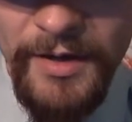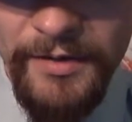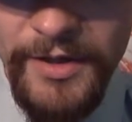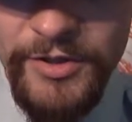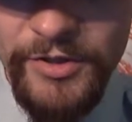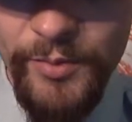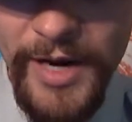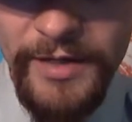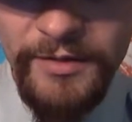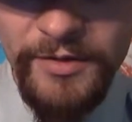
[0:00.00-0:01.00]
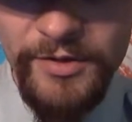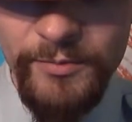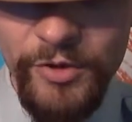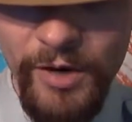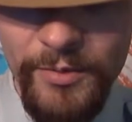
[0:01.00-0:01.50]
They just ran into
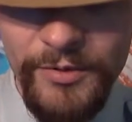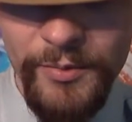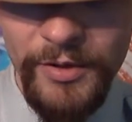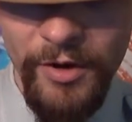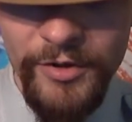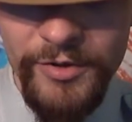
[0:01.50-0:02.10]
some troubles with large